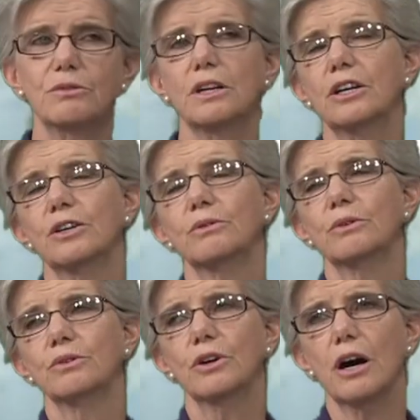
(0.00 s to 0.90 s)
want to know the
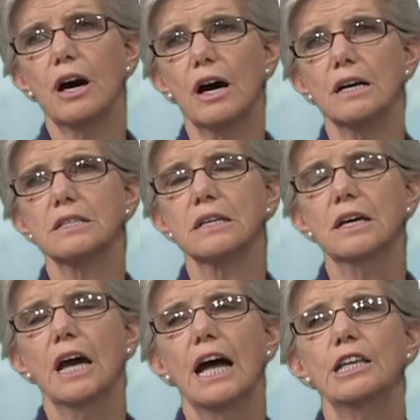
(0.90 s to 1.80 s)
root cause,
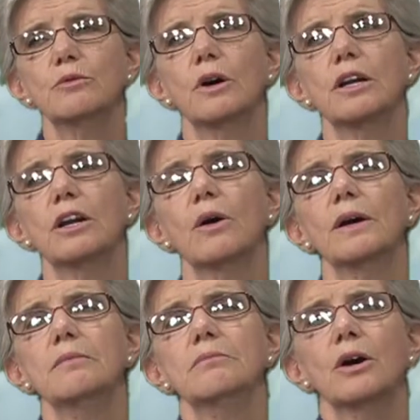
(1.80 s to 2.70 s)
and you want to know
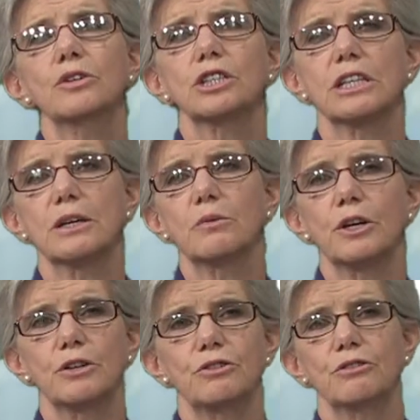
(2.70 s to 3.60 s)
emotionally
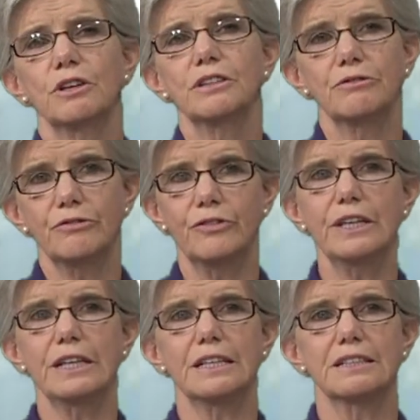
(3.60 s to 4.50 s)
what you're doing to
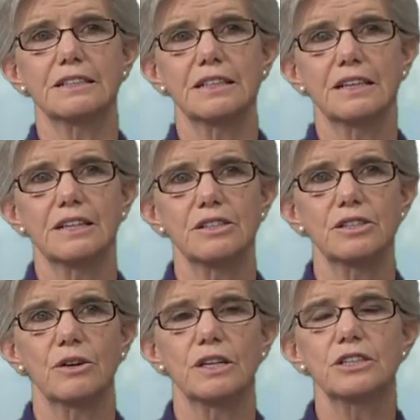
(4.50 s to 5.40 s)
feed it.
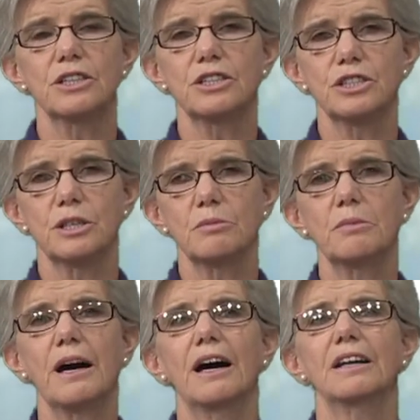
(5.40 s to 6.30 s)
So I teach them
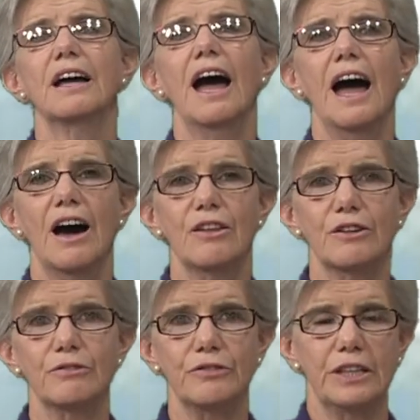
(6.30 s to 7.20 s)
about how they're
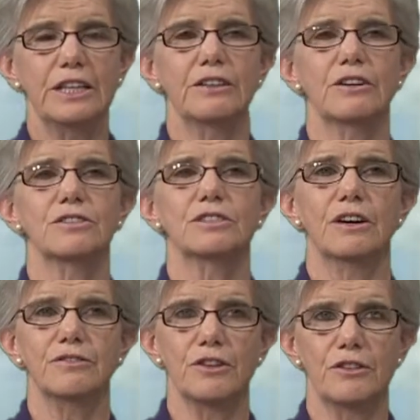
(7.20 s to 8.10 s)
feeding
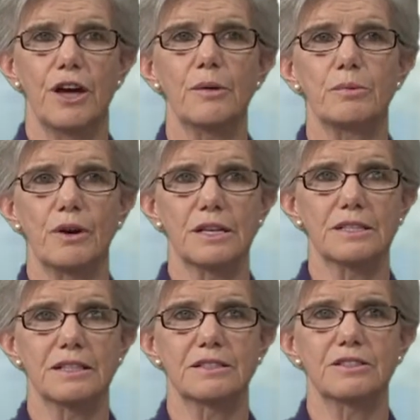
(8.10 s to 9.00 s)
themselves, the thought
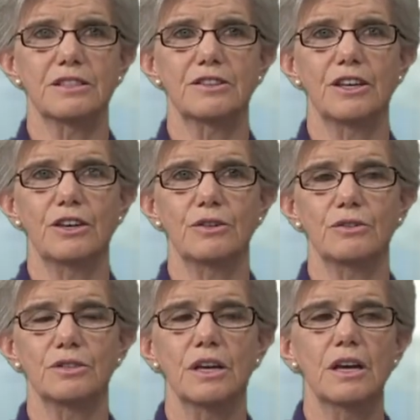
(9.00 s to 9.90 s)
processes that they use.